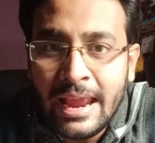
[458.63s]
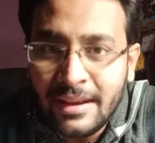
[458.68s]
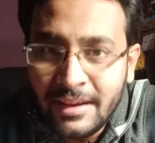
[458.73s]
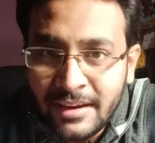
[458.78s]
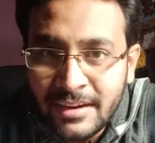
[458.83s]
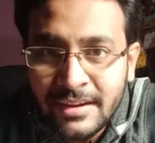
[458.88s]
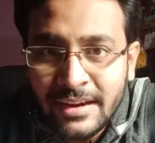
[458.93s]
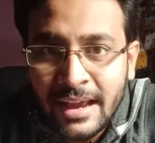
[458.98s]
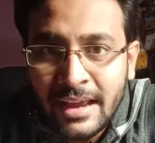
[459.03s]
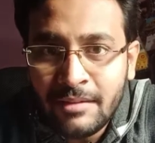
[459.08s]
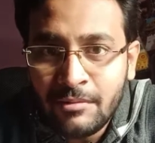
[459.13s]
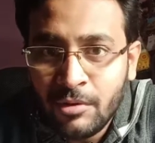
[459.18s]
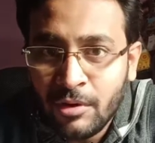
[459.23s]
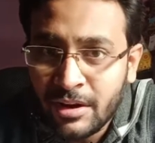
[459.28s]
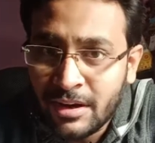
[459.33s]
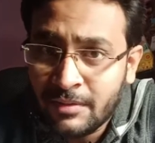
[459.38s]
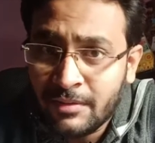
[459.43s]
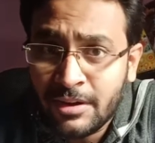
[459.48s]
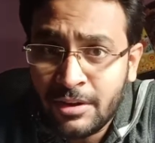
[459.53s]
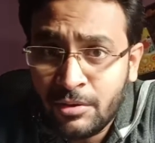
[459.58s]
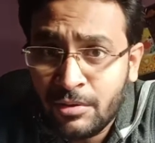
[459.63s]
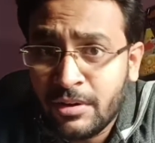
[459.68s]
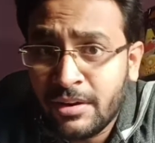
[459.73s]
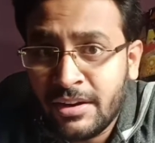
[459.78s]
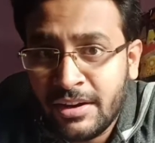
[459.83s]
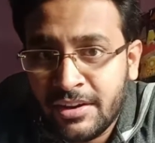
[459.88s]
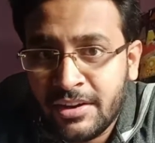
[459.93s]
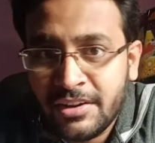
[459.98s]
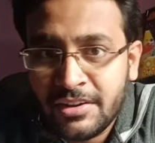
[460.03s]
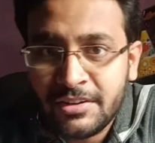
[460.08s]
anytime whenever you
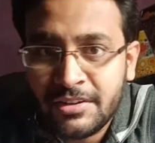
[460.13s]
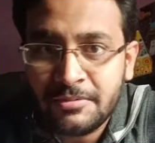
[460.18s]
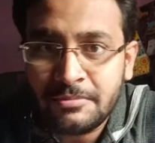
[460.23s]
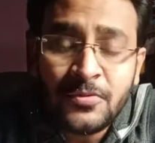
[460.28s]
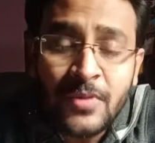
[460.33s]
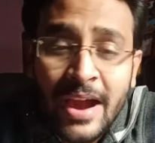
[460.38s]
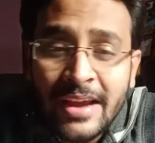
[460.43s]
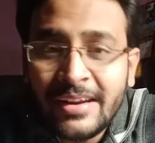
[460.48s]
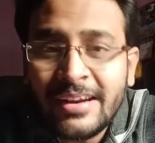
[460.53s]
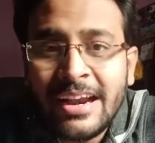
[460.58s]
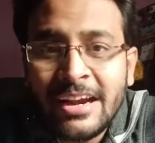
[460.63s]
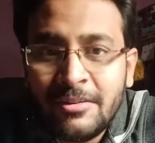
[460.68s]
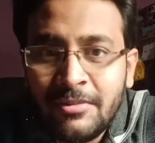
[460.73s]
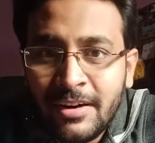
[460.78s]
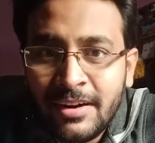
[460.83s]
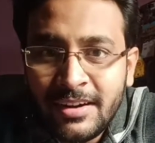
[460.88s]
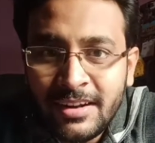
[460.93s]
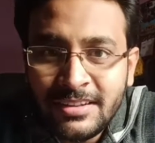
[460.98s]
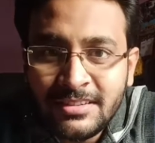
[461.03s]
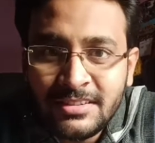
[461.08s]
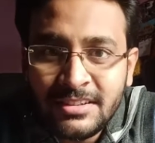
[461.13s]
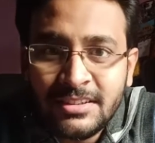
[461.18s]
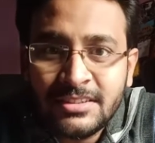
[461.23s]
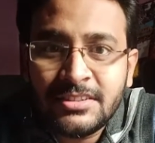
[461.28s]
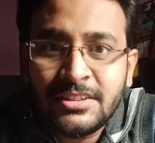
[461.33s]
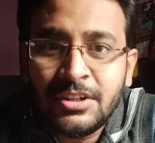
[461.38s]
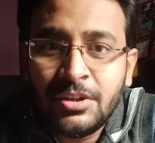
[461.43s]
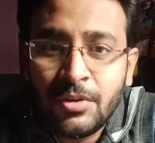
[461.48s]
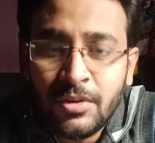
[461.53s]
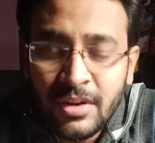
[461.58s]
will need it. The final advantage
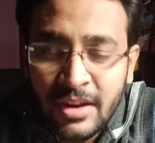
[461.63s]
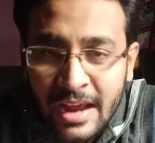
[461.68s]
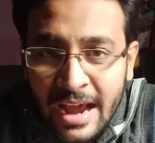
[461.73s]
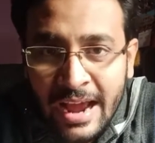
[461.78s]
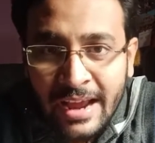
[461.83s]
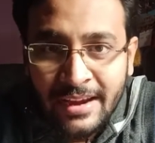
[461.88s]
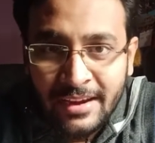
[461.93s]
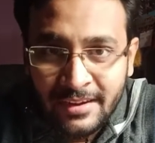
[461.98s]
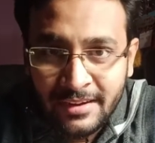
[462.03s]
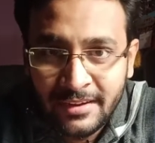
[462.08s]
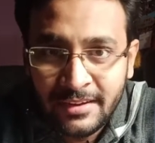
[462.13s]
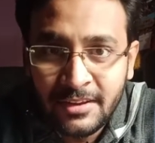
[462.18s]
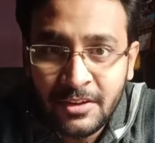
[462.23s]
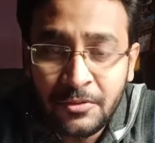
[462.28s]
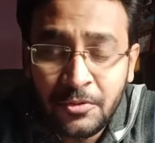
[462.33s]
is your guide.